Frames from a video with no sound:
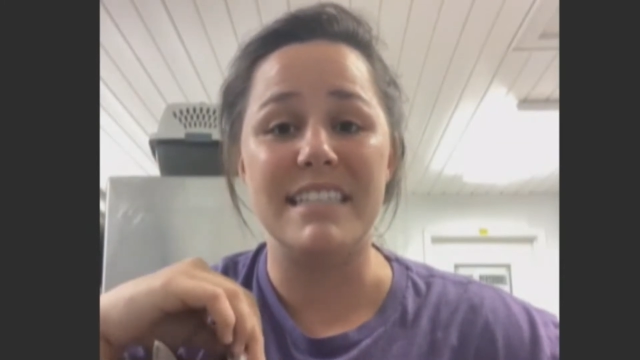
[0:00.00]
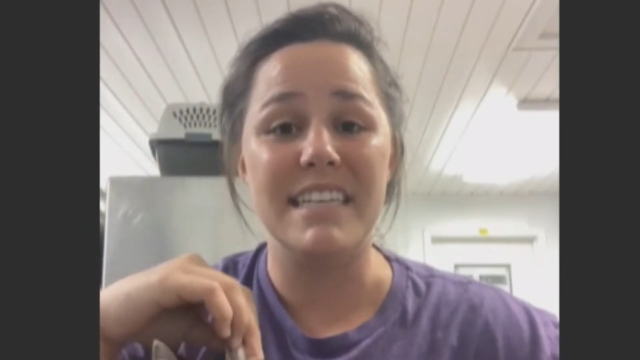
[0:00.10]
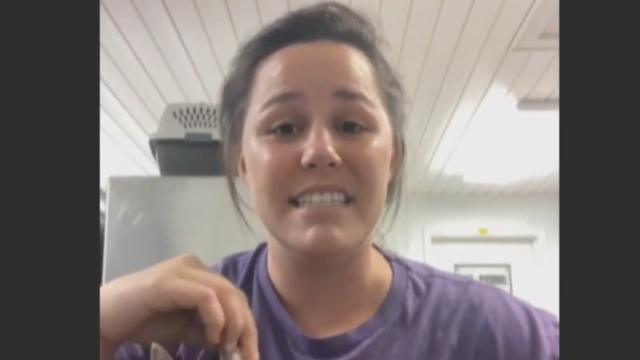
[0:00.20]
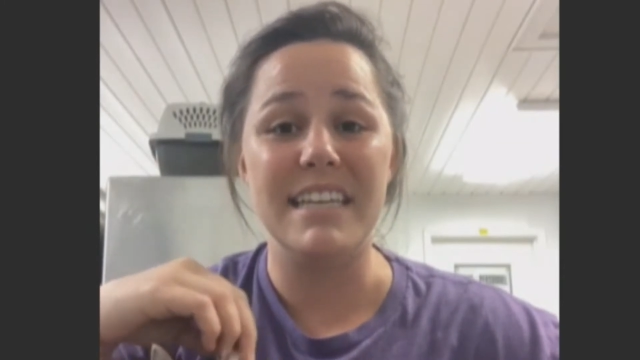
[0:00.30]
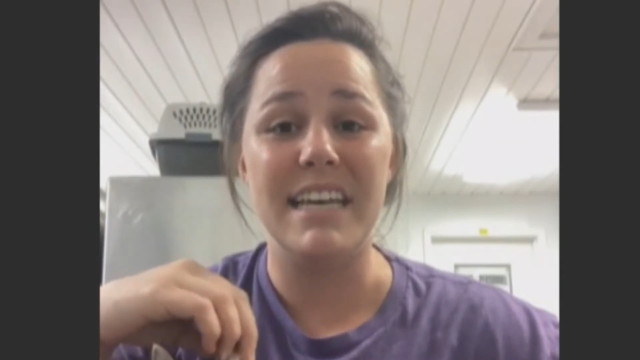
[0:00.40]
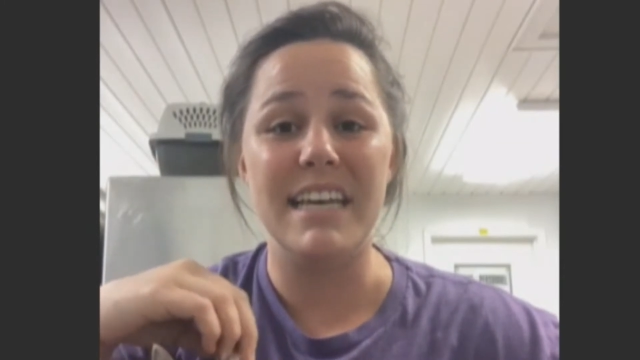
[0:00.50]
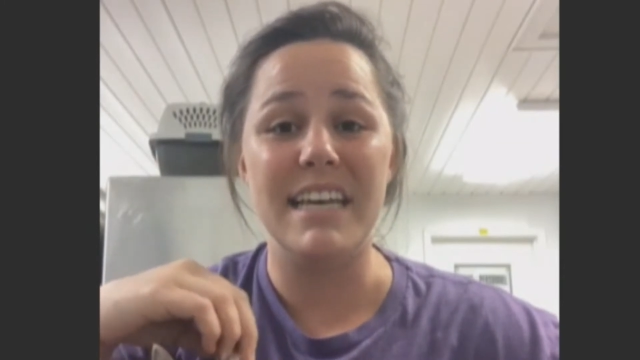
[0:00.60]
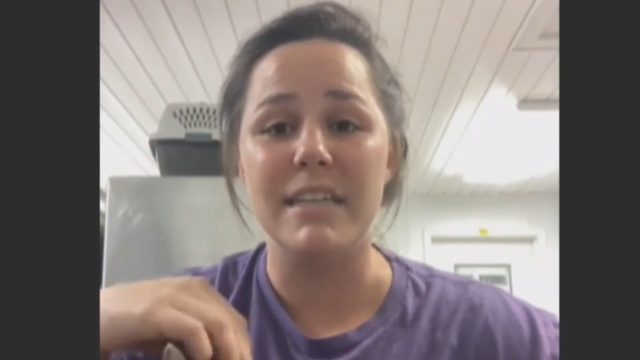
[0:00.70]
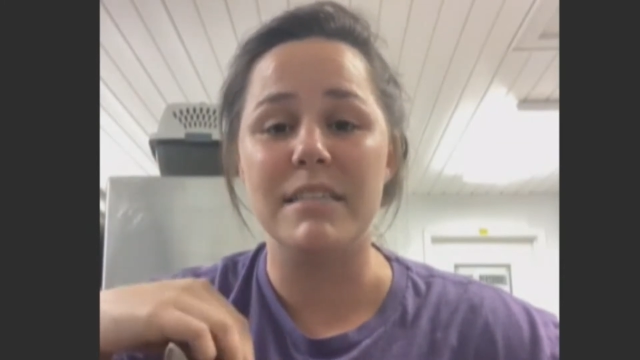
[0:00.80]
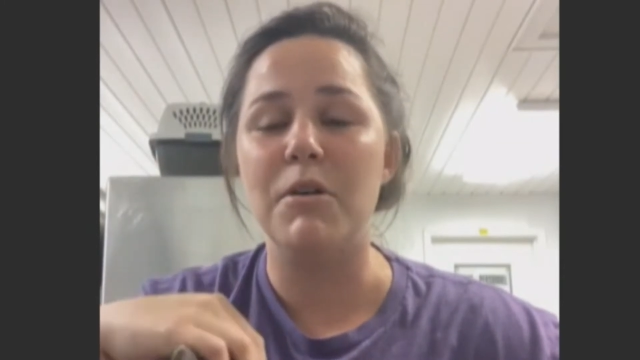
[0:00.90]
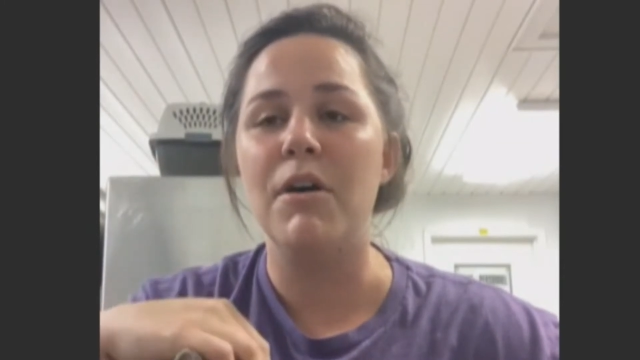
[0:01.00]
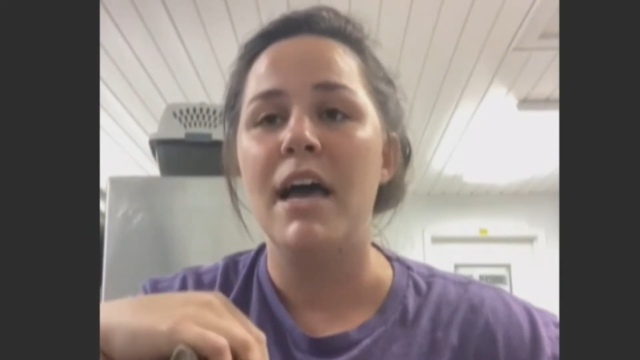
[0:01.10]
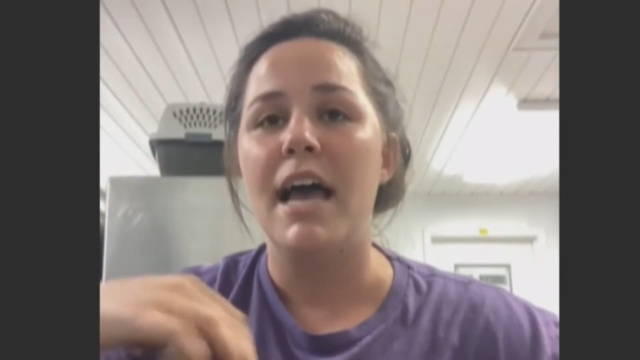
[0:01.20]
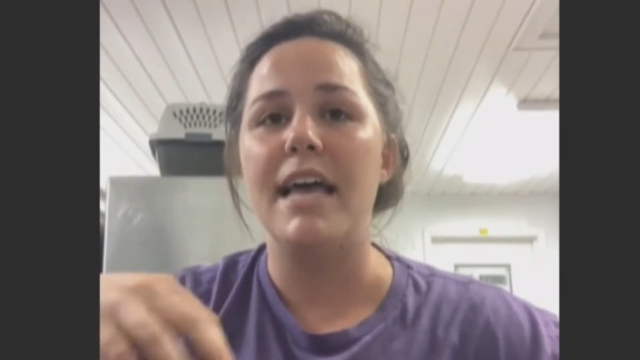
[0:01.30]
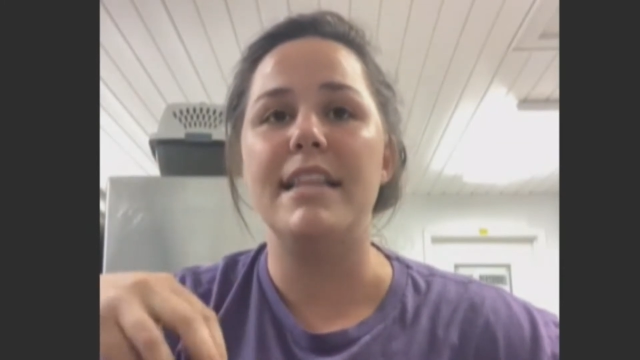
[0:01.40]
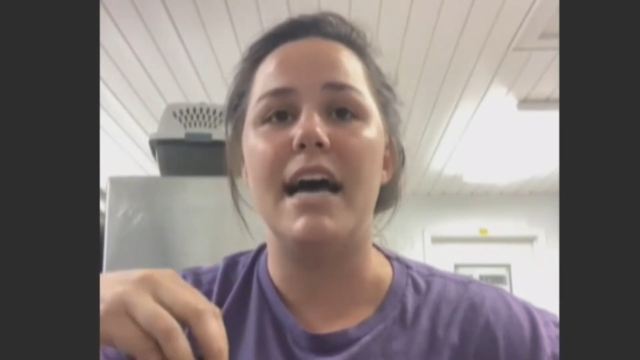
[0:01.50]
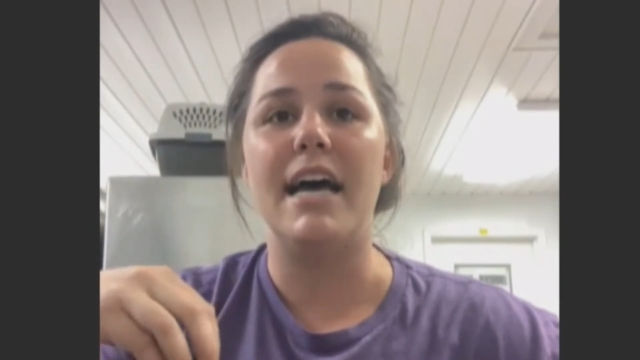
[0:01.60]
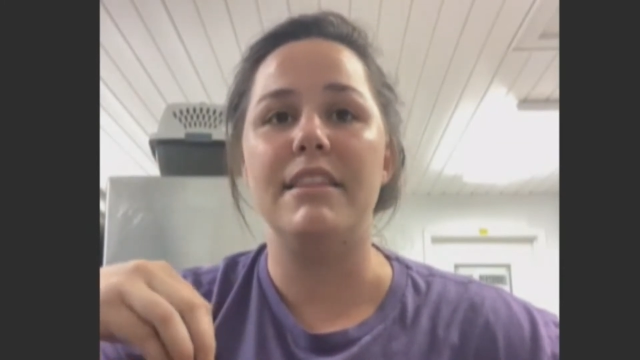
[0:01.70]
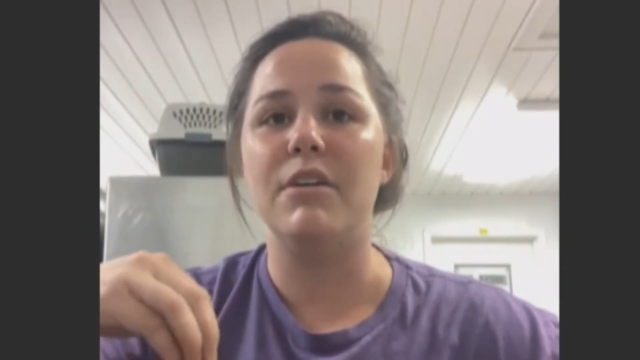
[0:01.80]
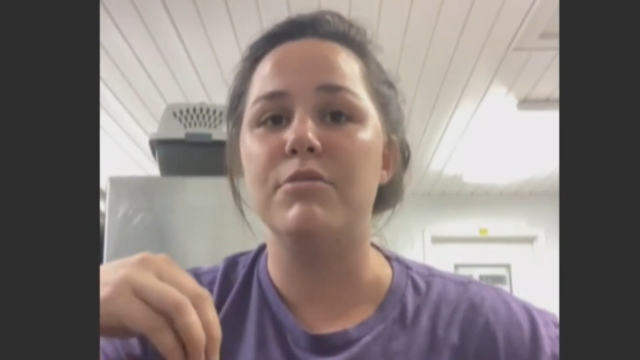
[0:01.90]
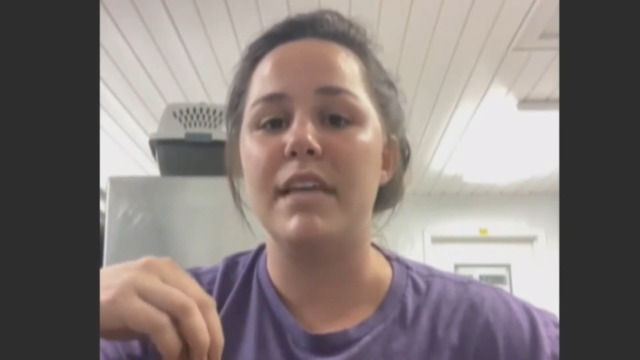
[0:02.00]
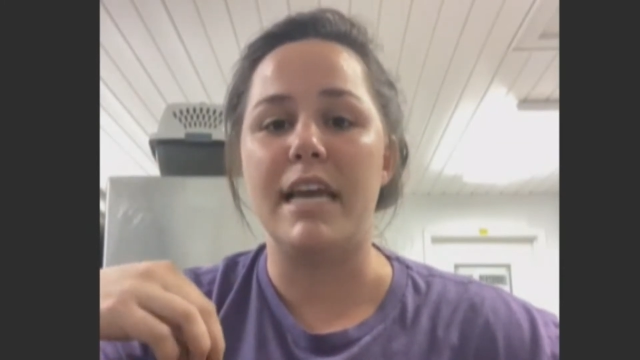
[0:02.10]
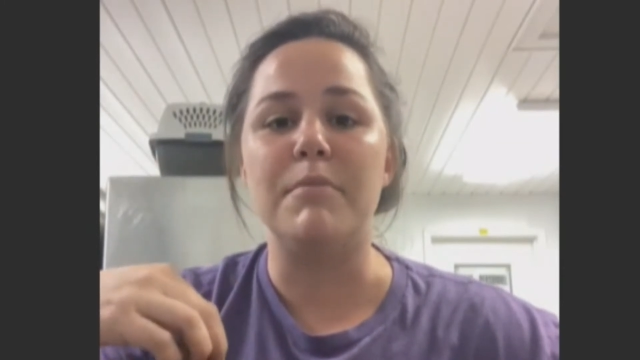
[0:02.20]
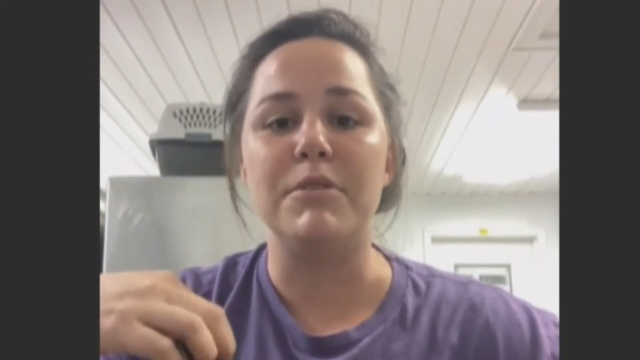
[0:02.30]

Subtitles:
easy as possible and that those animals